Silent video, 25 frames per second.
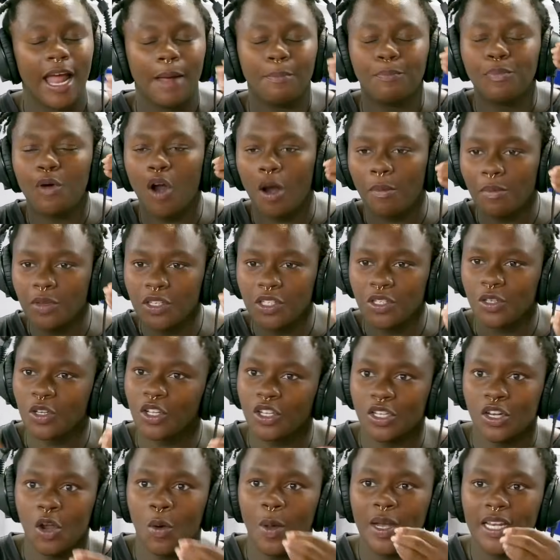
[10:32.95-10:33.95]
I
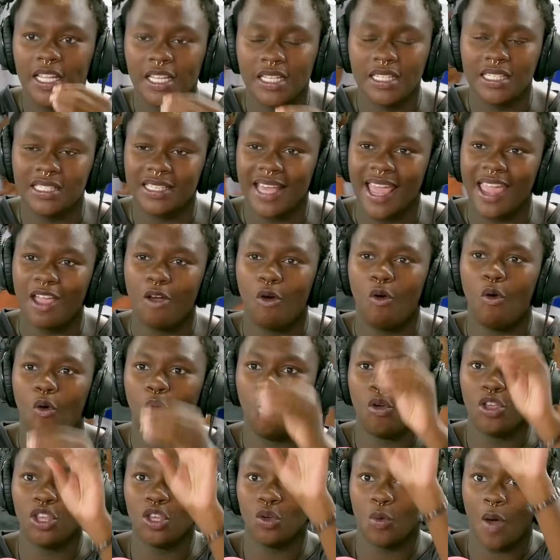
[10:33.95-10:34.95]
promise you, no one can say
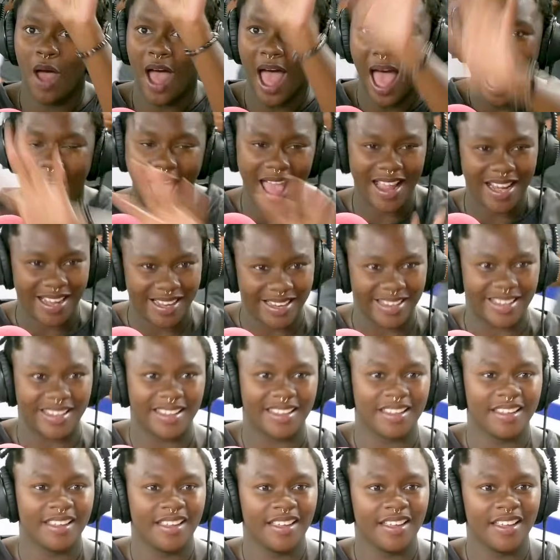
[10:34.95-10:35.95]
you are
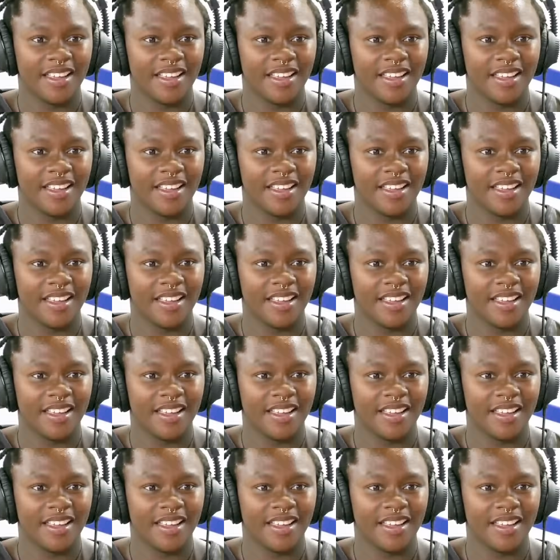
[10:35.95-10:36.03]
ugly.